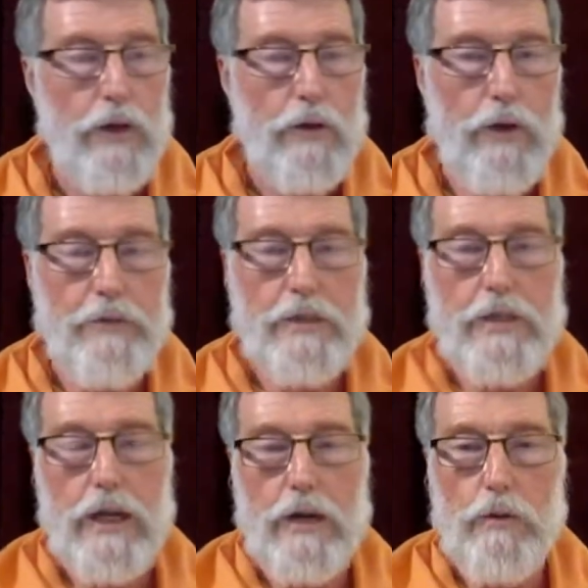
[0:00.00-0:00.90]
You have to
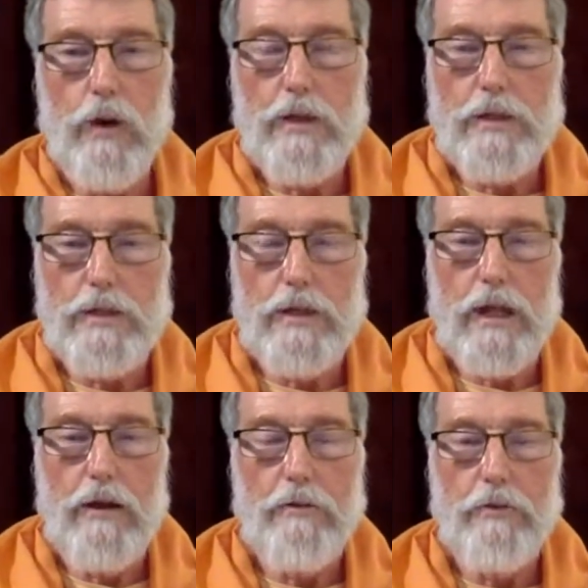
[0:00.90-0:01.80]
take what is
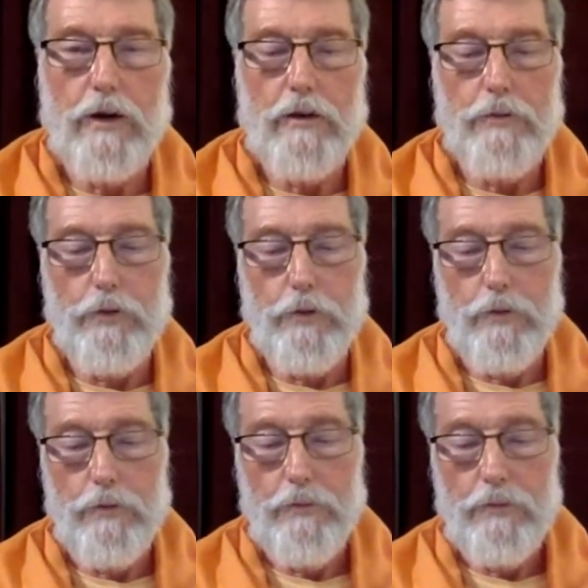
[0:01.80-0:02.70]
there in front of
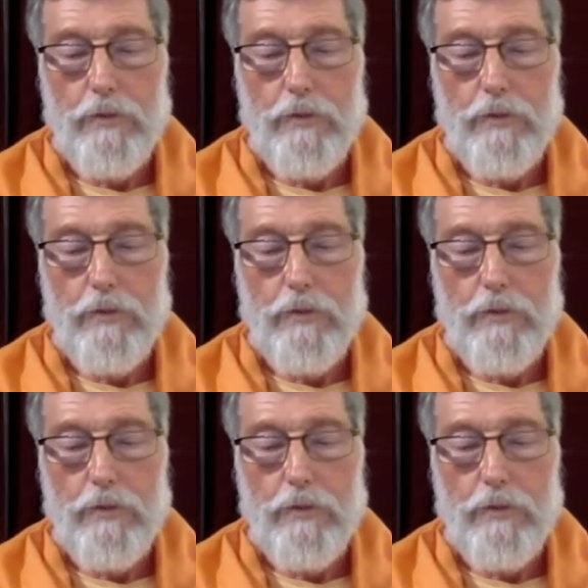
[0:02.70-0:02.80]
you,